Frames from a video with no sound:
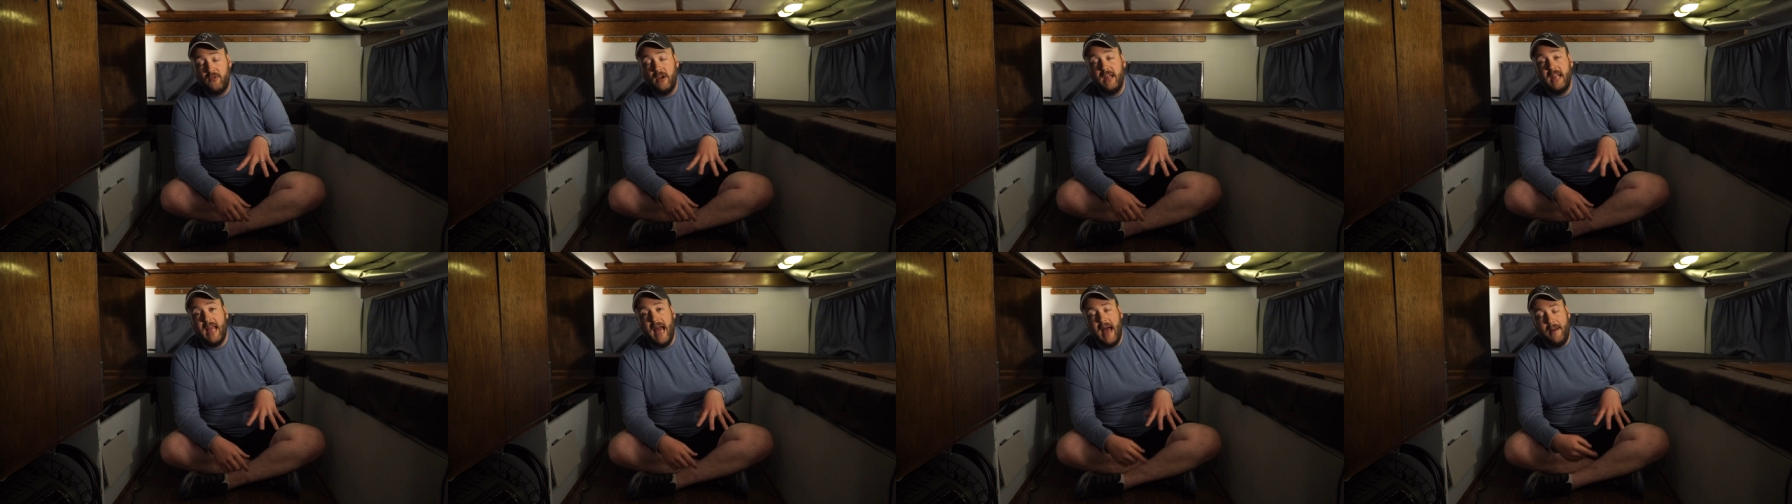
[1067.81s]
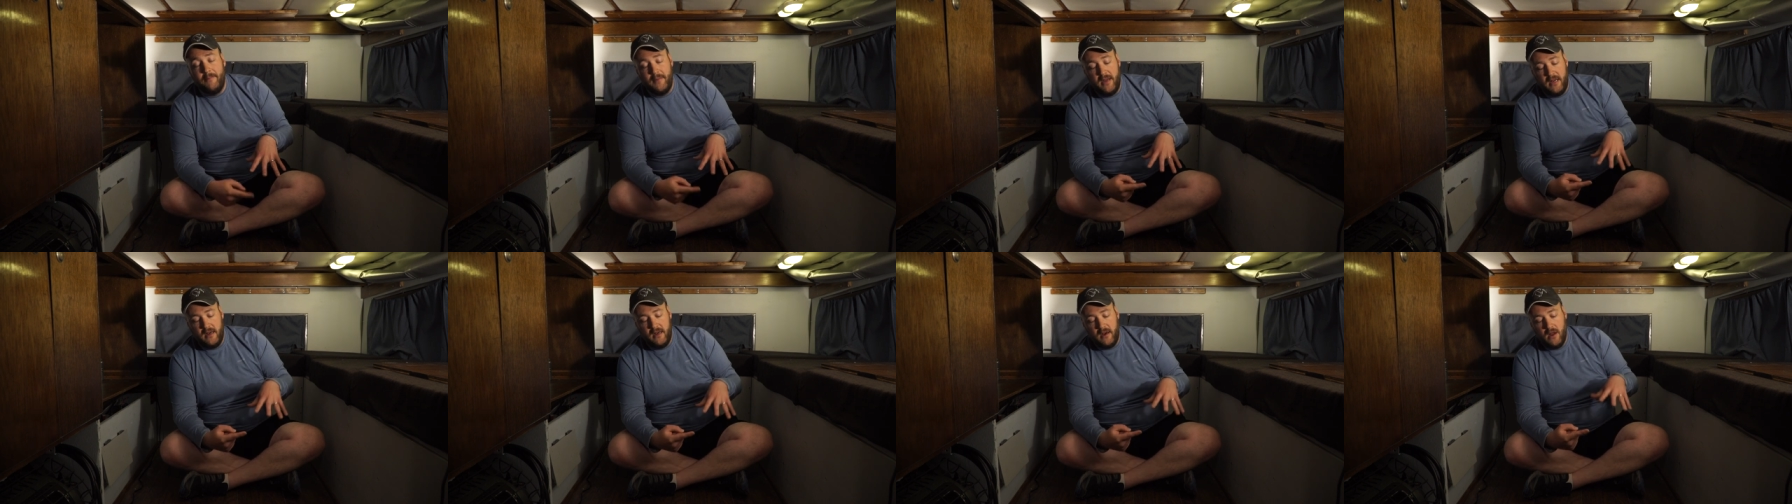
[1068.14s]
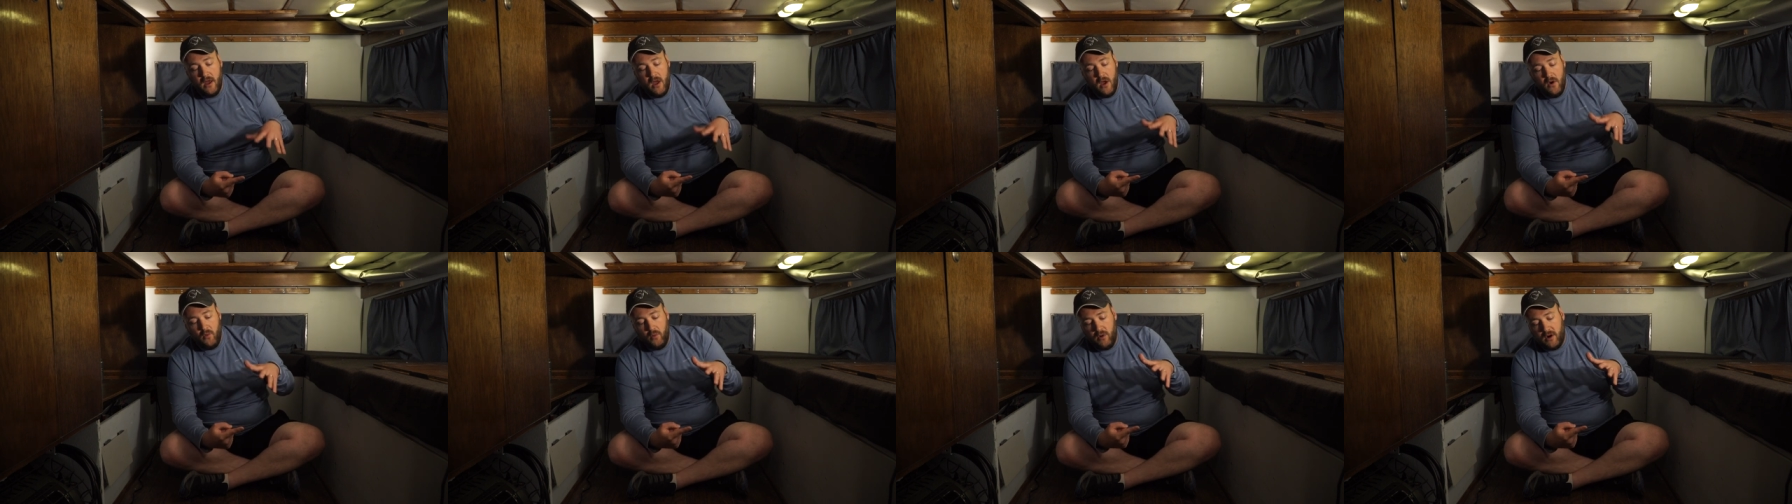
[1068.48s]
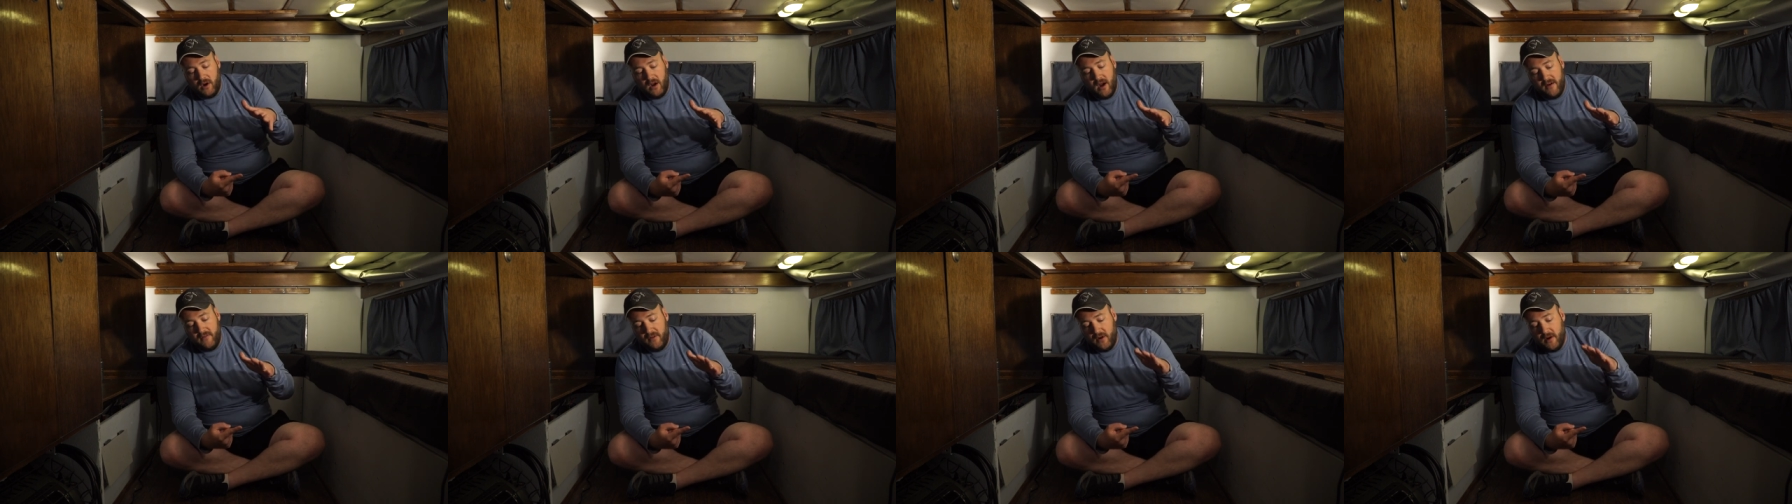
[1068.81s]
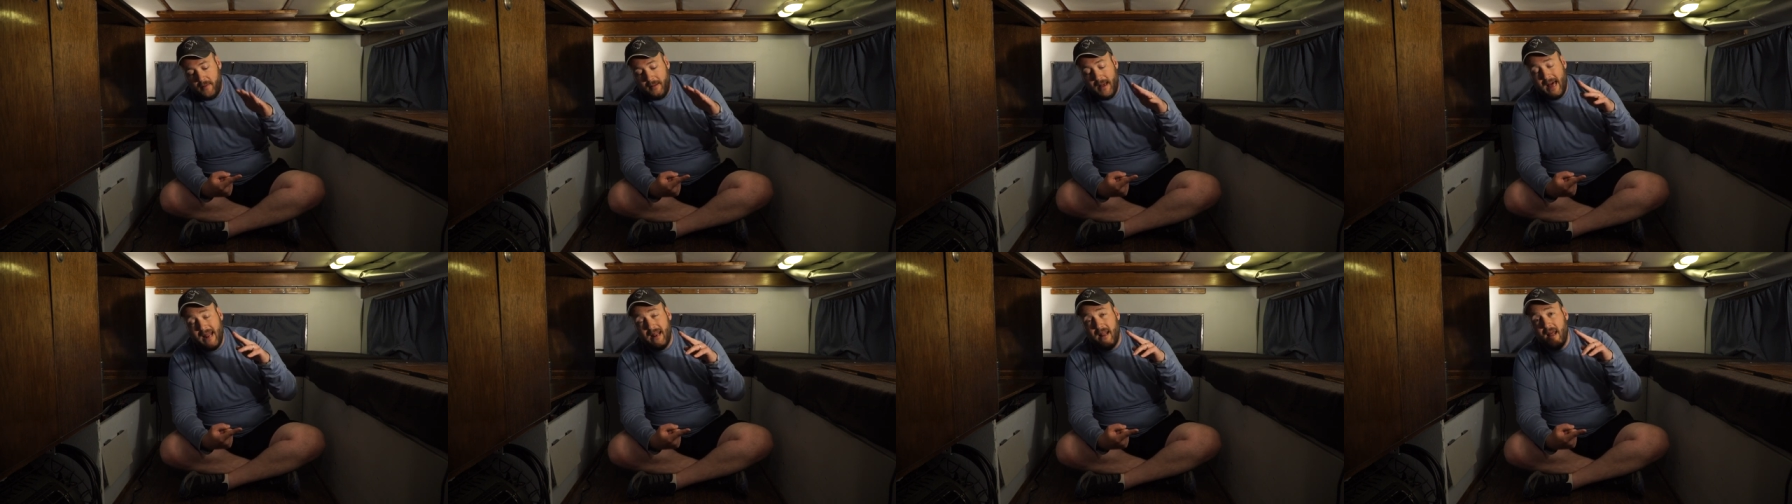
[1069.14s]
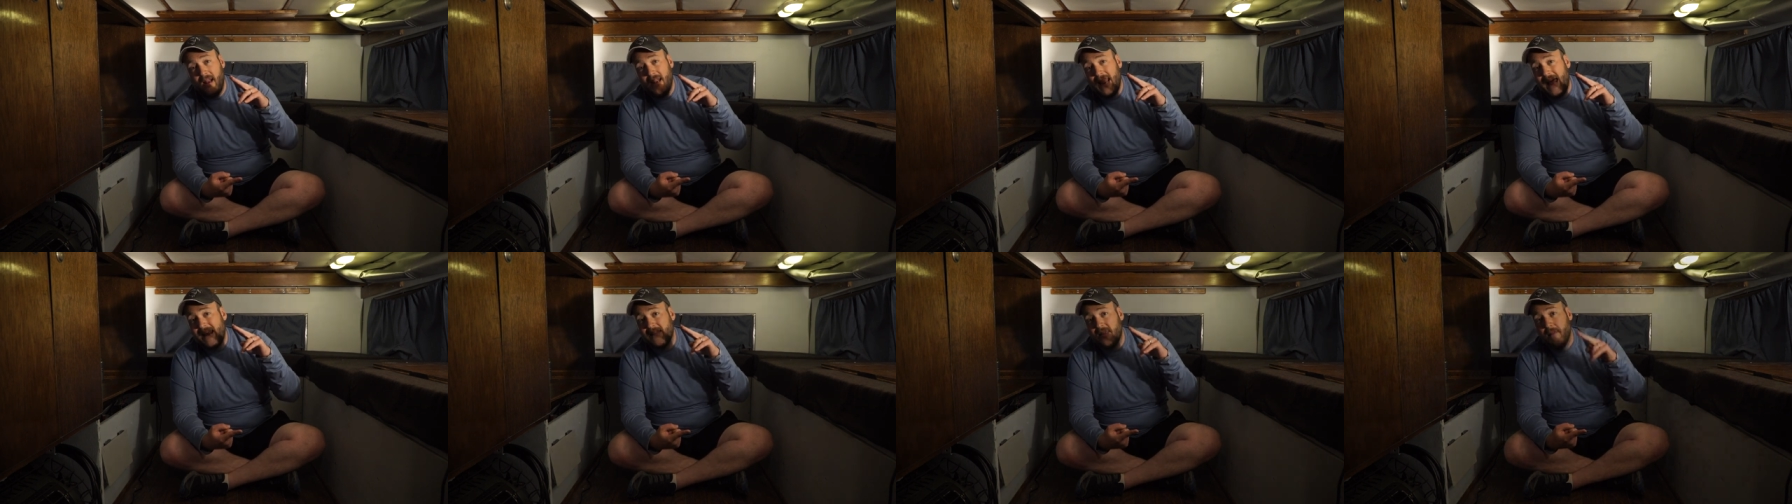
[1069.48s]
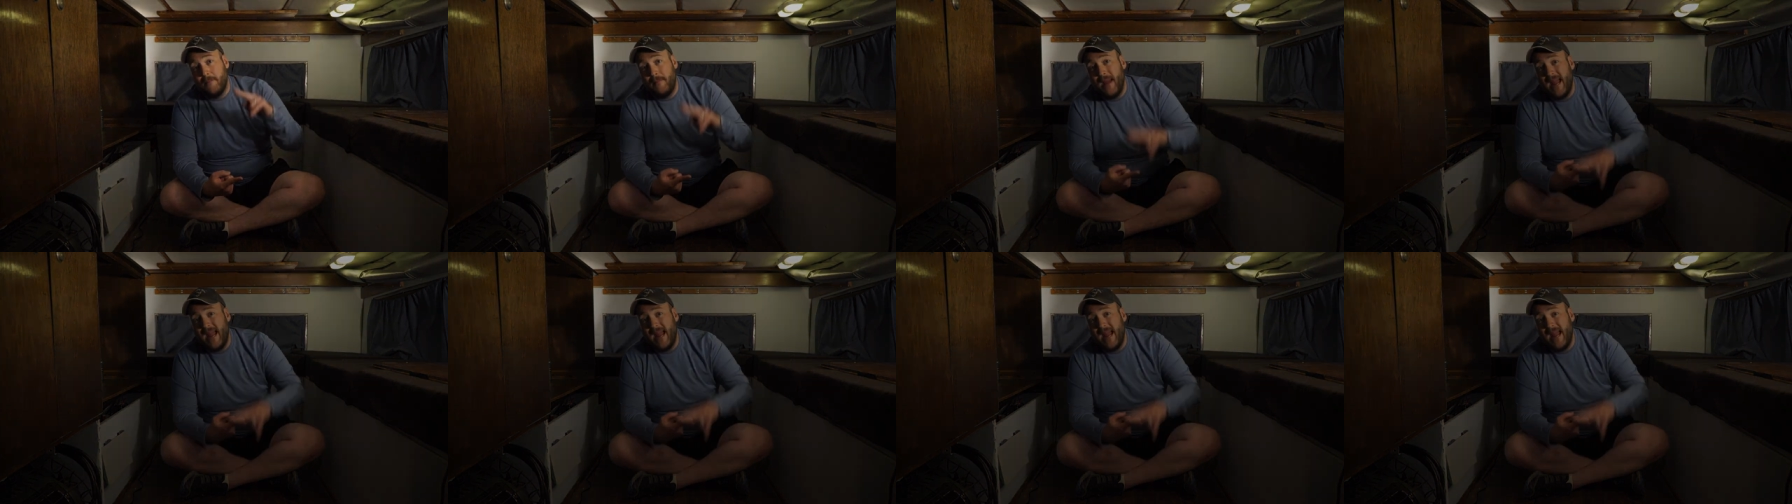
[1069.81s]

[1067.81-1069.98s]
recapping will cover about a lot of the